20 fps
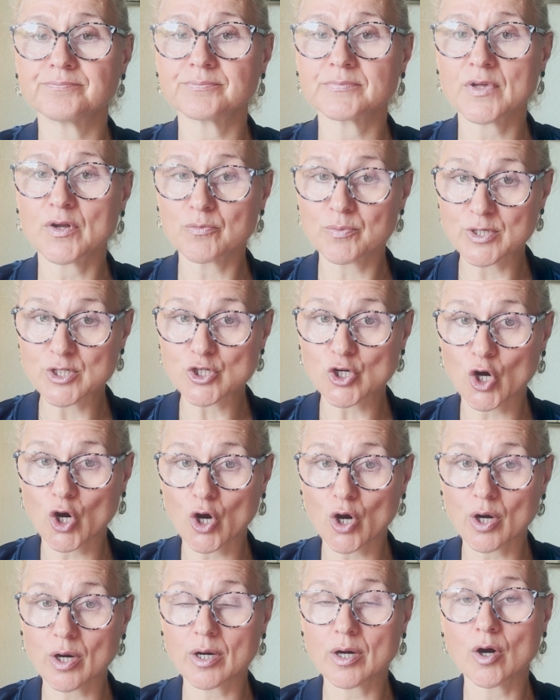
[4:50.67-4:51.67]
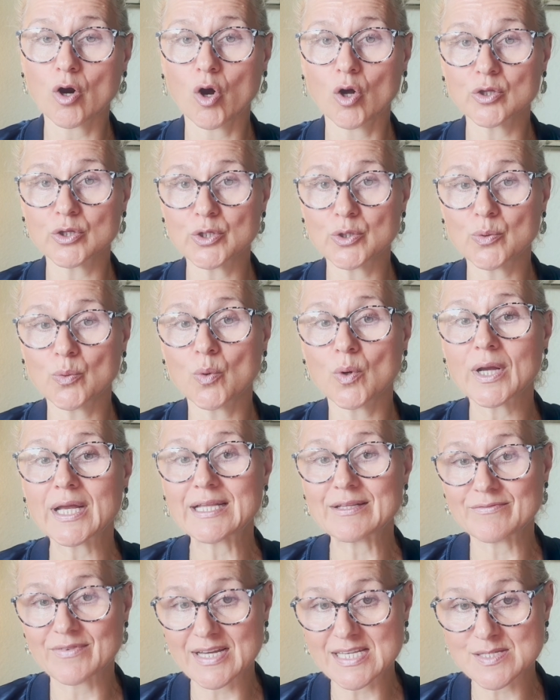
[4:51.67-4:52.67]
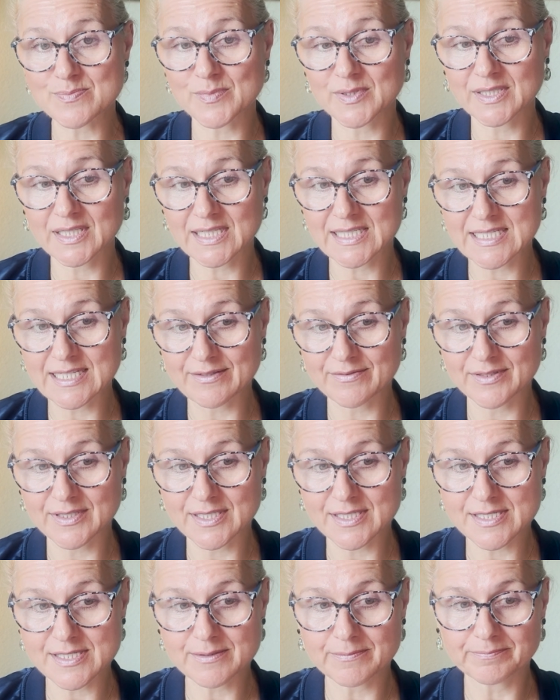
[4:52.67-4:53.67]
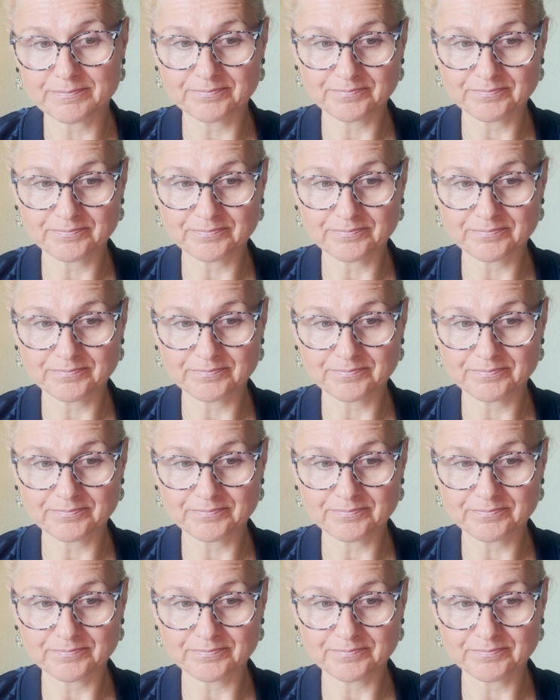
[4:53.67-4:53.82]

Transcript: return on your investment activities.